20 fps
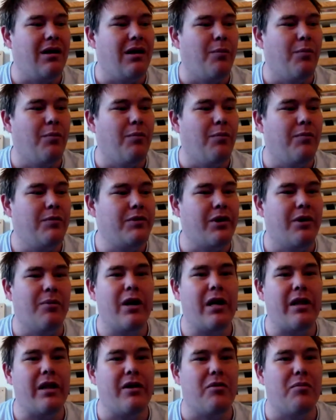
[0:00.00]

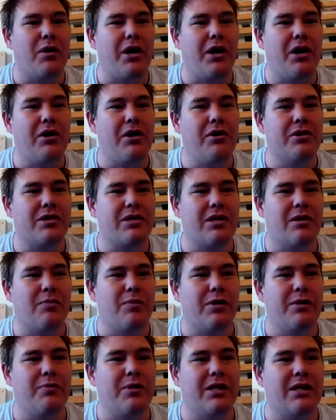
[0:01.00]
I'm rarely on my own
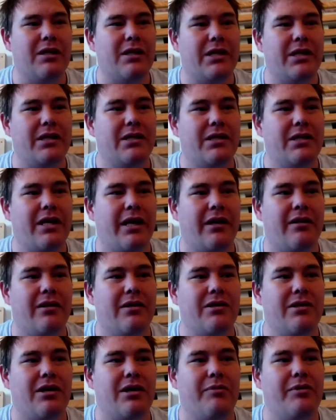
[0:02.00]
somewhere where I take
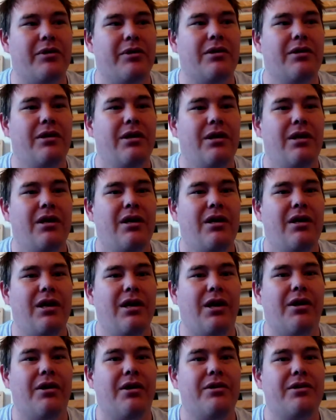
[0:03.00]
the time to,
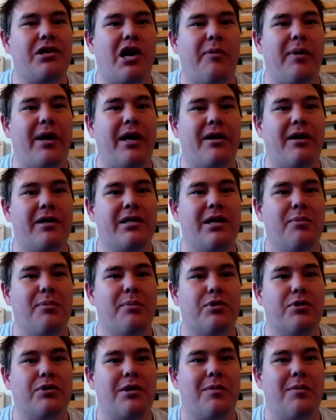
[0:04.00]
type out a tip
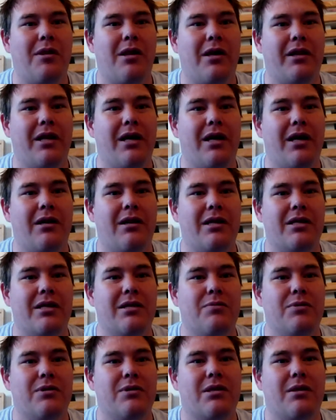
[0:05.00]
or something like that, unless it
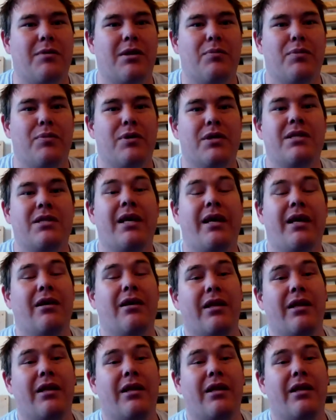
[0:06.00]
was something
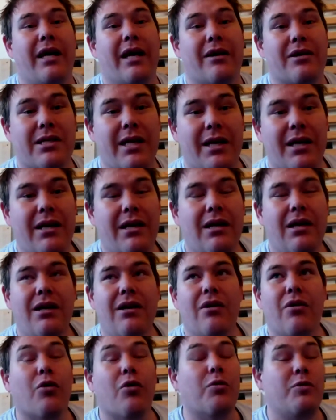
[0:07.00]
particularly outstanding
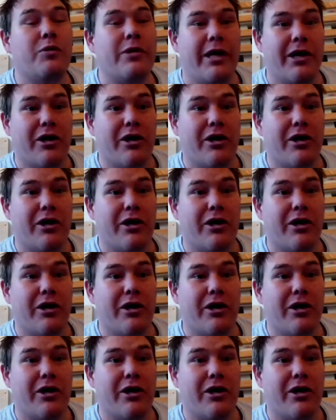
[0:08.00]
or